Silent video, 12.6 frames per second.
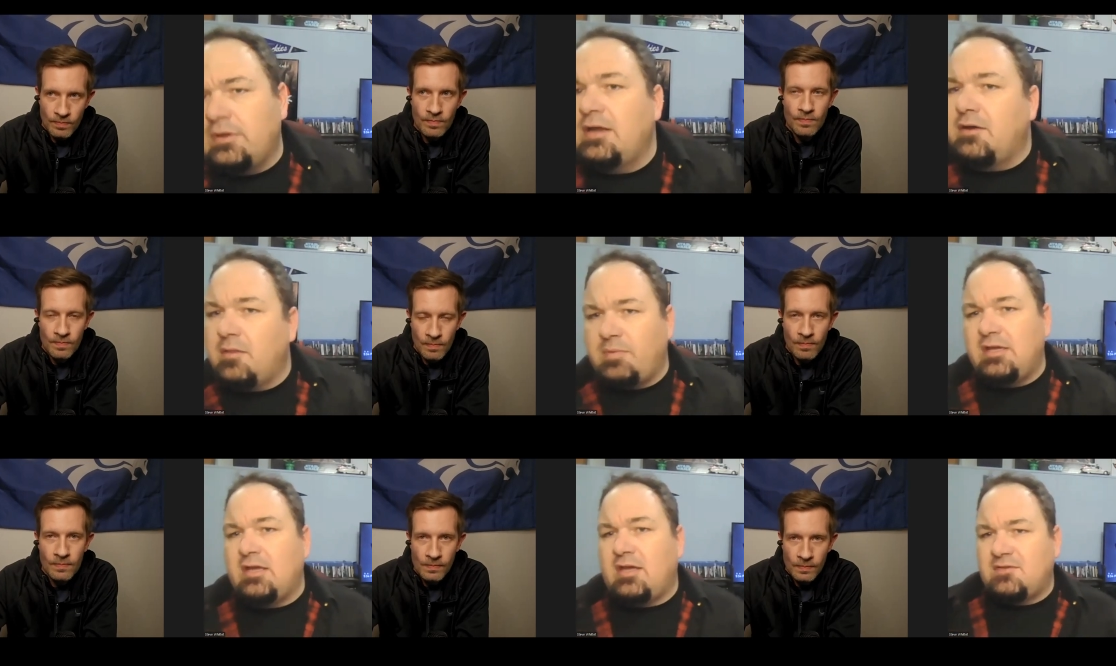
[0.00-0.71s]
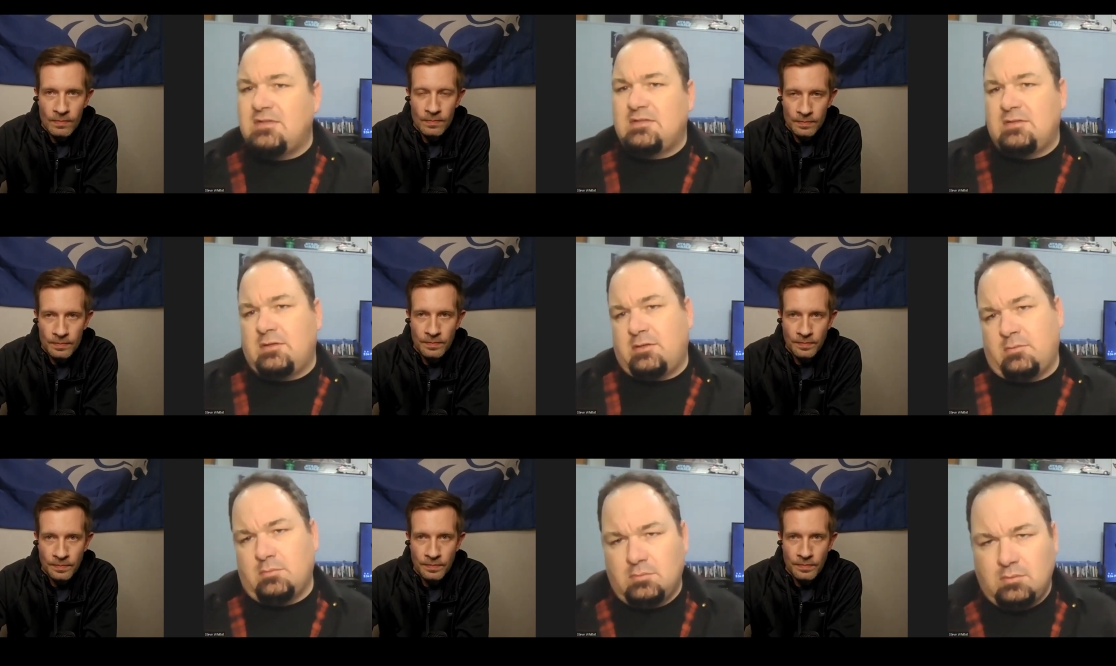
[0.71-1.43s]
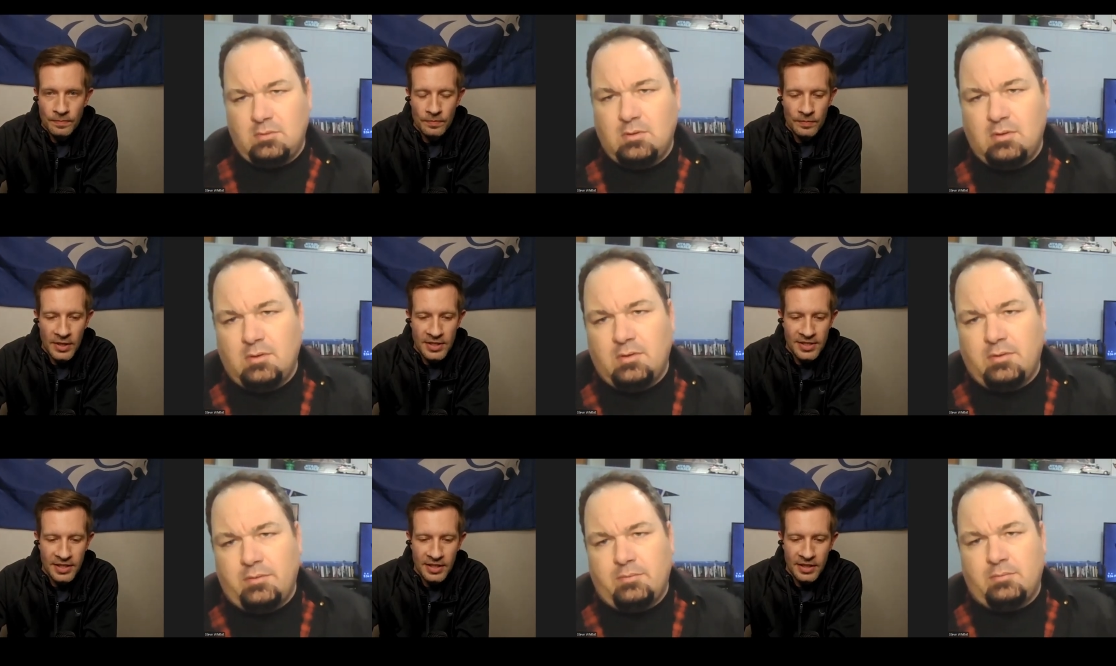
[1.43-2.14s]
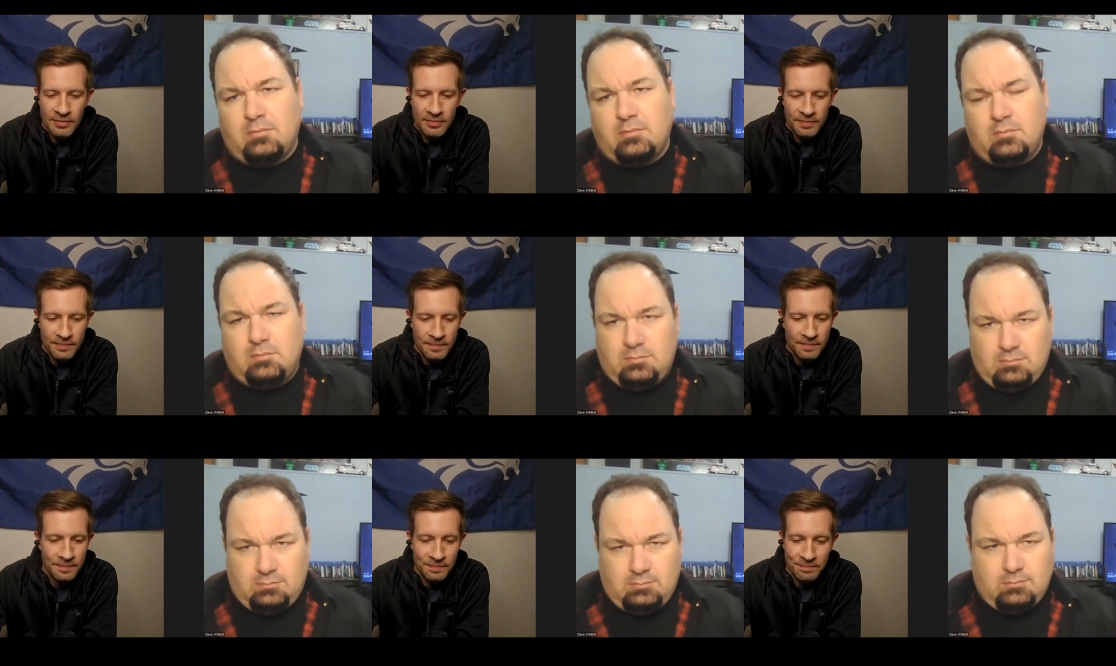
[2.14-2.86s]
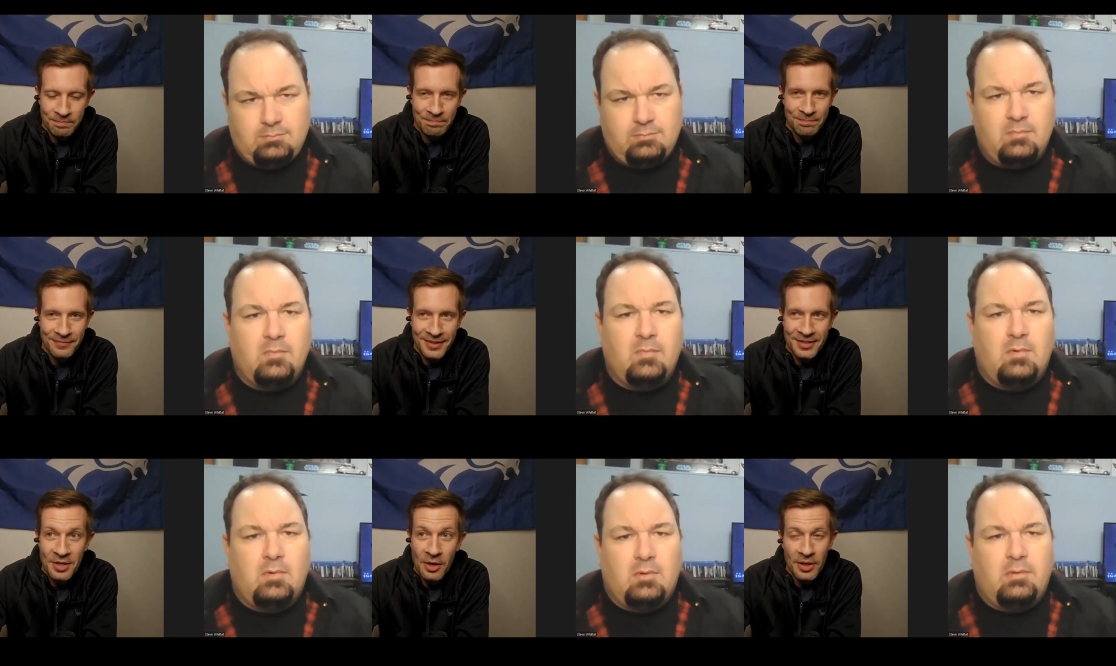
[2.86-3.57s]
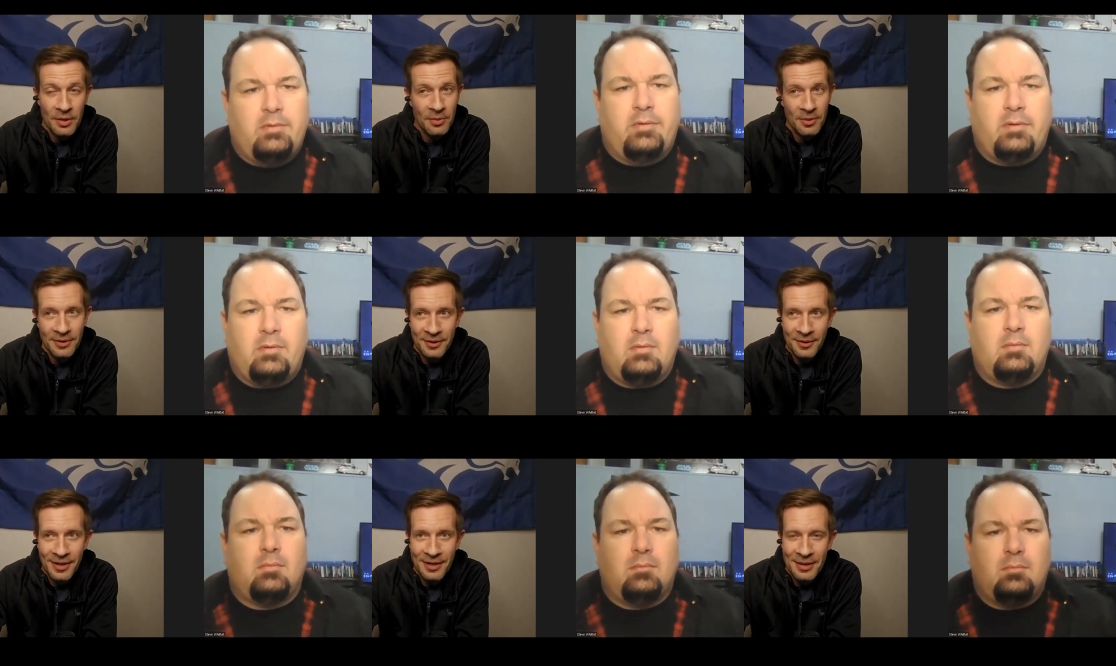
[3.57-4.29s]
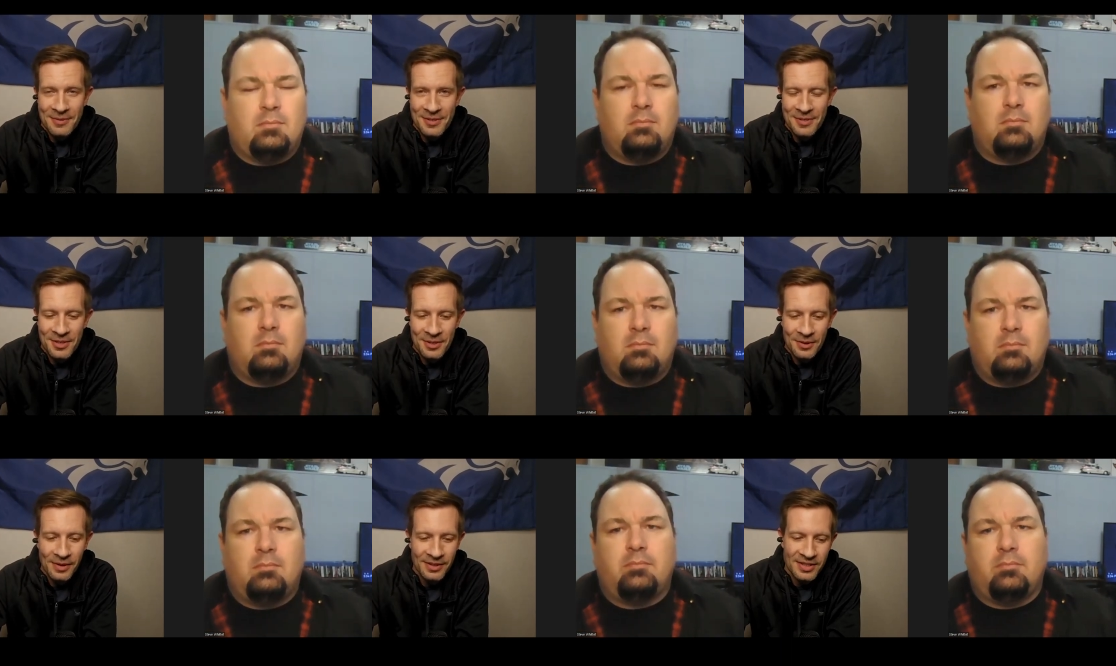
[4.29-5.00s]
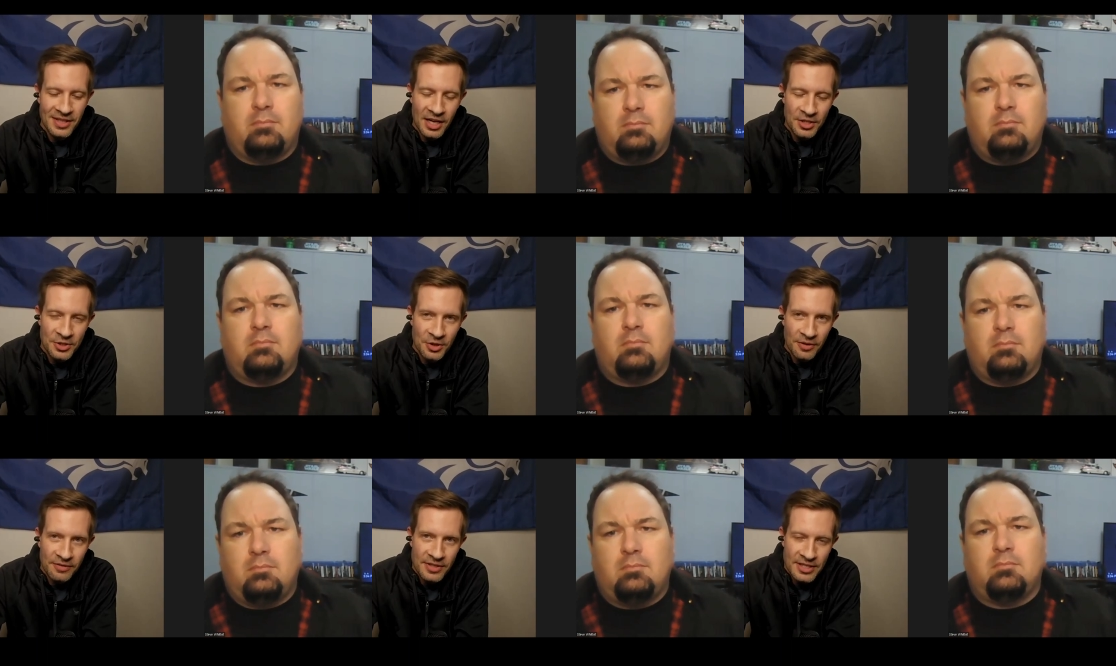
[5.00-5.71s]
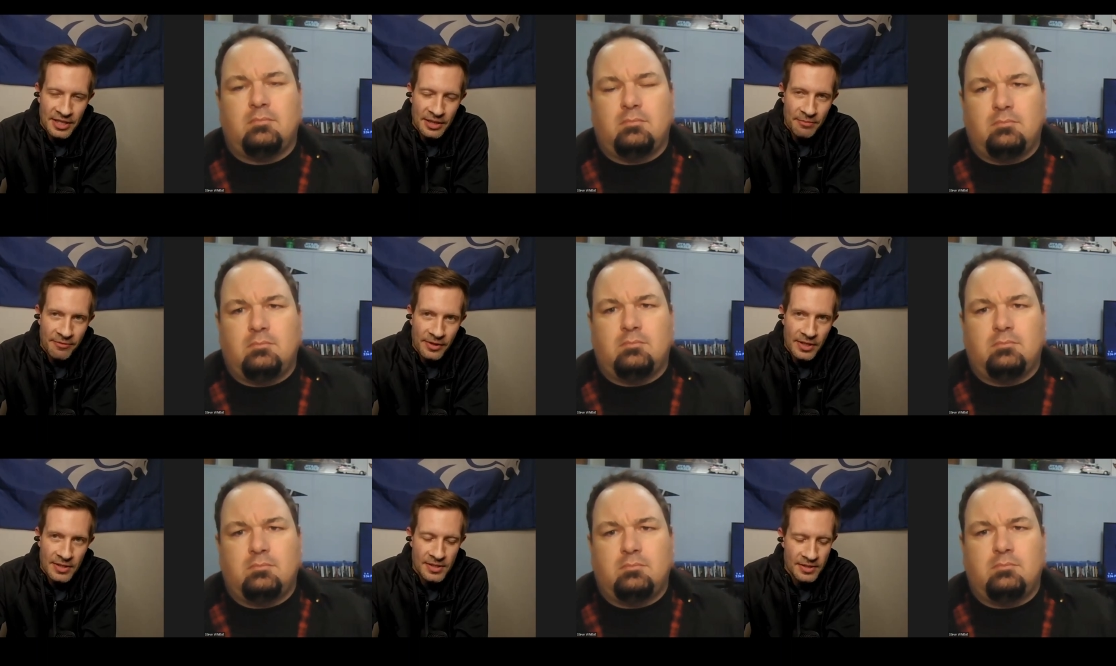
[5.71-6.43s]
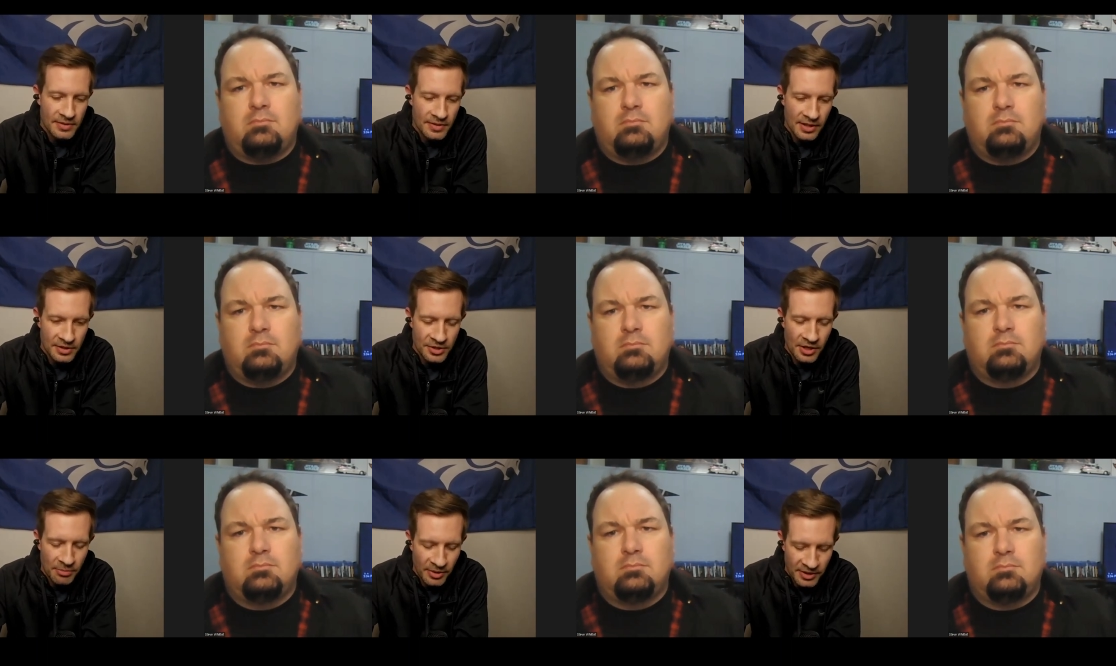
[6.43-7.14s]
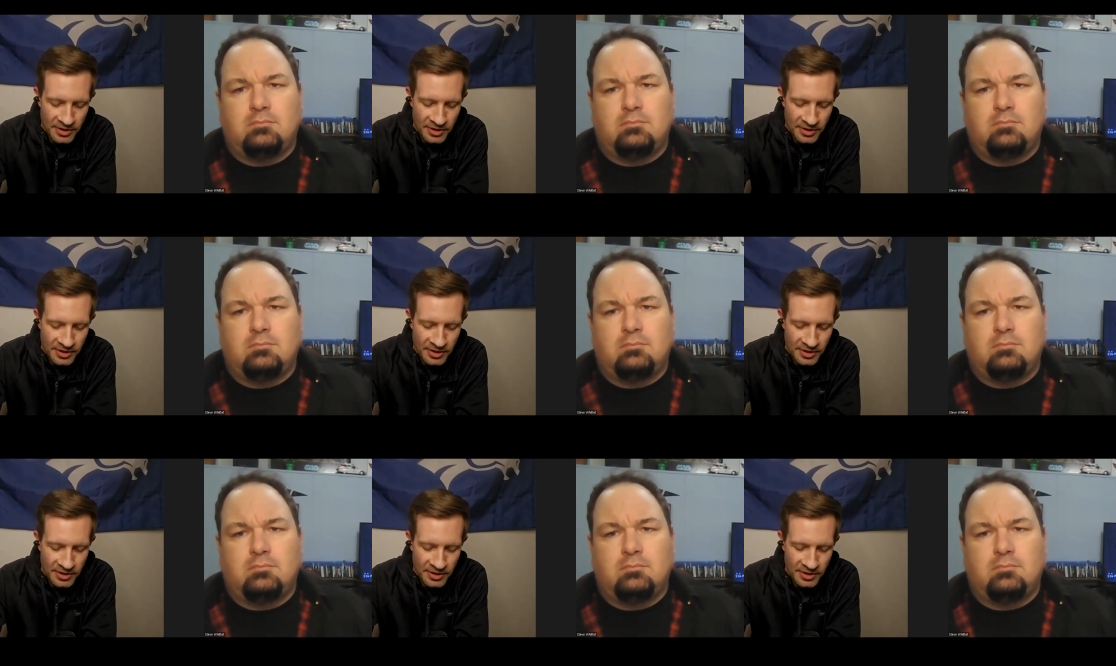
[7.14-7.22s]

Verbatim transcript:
Speaker 1: round of the playoffs this year.
Speaker 2: That's it. So he would have been a great option too. not sure of the scheme fits that Sean